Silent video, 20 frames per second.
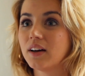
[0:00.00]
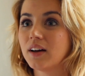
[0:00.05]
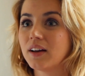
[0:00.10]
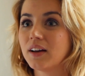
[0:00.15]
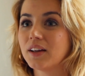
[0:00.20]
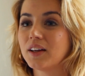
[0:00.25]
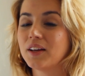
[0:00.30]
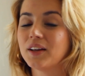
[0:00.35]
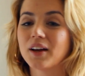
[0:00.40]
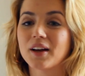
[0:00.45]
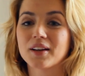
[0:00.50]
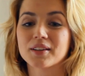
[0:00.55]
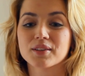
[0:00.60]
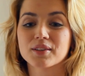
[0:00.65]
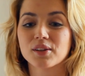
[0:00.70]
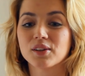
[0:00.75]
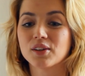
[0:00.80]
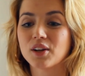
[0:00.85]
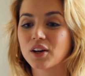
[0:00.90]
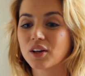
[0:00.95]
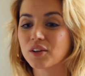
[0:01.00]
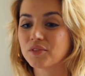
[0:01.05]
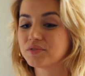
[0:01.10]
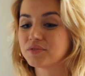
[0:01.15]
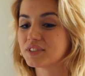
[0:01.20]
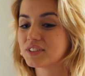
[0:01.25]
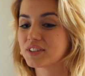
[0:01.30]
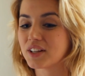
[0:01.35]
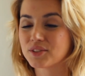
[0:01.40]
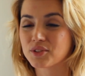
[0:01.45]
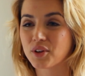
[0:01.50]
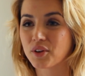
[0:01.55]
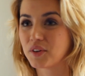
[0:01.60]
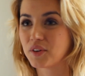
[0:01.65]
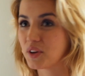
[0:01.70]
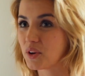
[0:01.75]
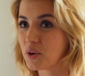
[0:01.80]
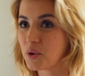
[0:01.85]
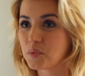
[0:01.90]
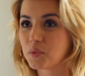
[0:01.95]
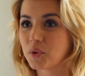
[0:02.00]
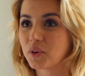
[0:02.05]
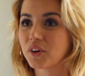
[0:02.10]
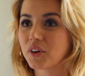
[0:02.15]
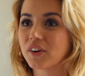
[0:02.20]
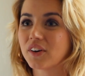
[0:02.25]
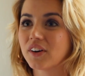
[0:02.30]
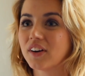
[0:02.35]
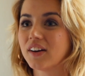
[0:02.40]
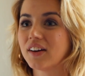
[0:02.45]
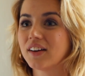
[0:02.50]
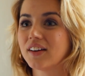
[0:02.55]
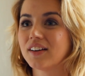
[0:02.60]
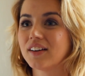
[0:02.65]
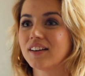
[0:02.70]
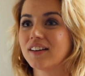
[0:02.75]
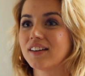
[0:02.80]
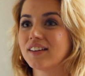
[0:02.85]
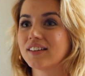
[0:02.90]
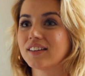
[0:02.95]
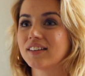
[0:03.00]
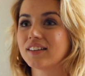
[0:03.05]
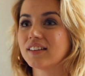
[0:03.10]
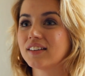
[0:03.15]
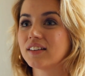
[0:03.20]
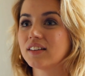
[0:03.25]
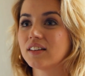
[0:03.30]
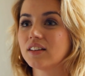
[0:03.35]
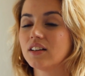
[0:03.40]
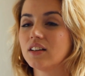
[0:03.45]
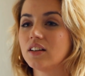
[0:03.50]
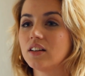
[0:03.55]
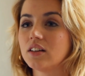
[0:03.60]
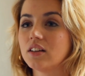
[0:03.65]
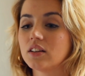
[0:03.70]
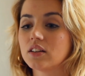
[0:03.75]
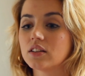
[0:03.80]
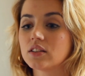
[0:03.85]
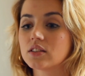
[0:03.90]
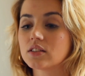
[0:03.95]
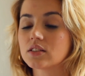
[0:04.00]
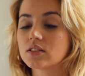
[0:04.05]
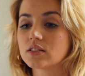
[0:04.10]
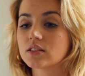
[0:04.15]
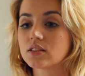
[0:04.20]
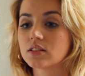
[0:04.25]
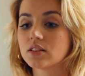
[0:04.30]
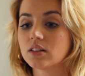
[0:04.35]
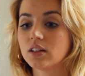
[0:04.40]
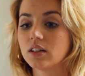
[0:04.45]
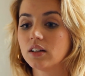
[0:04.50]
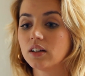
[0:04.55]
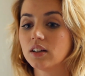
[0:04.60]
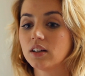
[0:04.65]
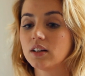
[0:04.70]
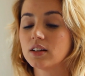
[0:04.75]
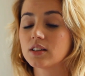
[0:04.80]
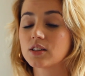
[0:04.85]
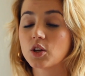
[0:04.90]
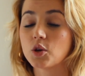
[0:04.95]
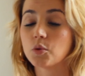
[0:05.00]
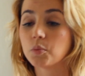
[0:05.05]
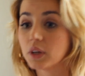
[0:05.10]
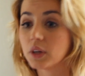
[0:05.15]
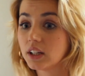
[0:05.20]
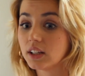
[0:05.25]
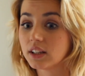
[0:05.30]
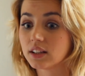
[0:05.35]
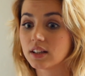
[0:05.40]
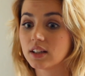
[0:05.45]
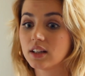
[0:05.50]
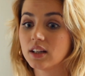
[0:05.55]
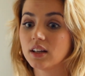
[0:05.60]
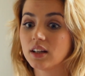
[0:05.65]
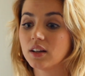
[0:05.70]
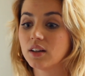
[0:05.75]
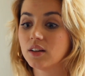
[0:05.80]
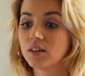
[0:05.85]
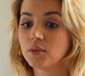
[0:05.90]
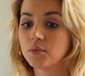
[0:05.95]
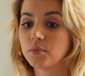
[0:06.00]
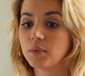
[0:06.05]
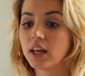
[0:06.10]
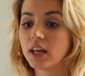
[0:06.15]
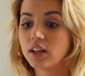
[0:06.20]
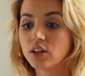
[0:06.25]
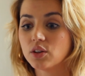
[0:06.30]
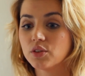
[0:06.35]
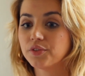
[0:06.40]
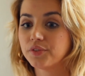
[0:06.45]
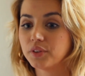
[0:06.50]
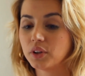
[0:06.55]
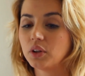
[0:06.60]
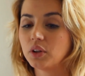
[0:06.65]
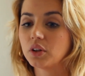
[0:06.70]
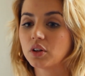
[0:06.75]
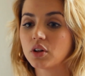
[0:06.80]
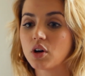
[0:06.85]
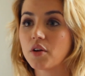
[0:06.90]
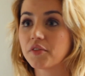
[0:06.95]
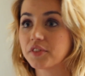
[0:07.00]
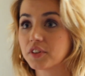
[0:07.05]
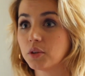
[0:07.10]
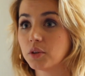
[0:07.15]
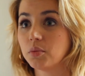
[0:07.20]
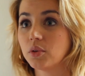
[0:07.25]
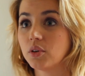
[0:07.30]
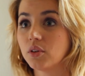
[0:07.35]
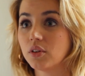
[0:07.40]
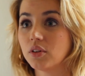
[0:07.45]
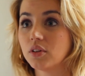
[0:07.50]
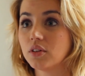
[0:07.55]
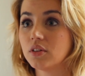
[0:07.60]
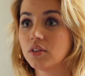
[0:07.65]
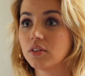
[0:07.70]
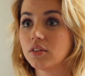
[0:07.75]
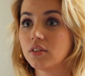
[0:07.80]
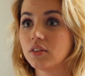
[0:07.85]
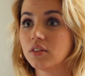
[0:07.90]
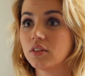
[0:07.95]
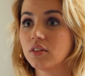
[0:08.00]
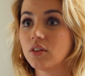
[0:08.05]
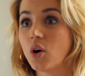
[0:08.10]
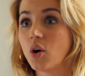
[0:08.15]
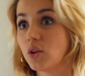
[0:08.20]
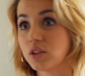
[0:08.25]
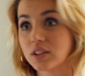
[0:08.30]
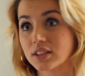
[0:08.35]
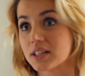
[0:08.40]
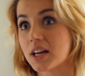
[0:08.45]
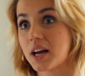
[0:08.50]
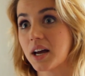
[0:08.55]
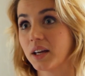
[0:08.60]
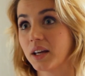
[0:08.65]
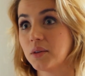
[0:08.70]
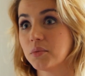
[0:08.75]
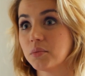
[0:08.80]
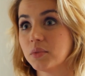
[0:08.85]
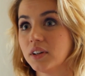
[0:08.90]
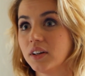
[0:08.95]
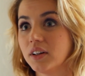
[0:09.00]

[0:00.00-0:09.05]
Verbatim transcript: He has a lot of sense of humor and his his humility make you feel comfortable all the time.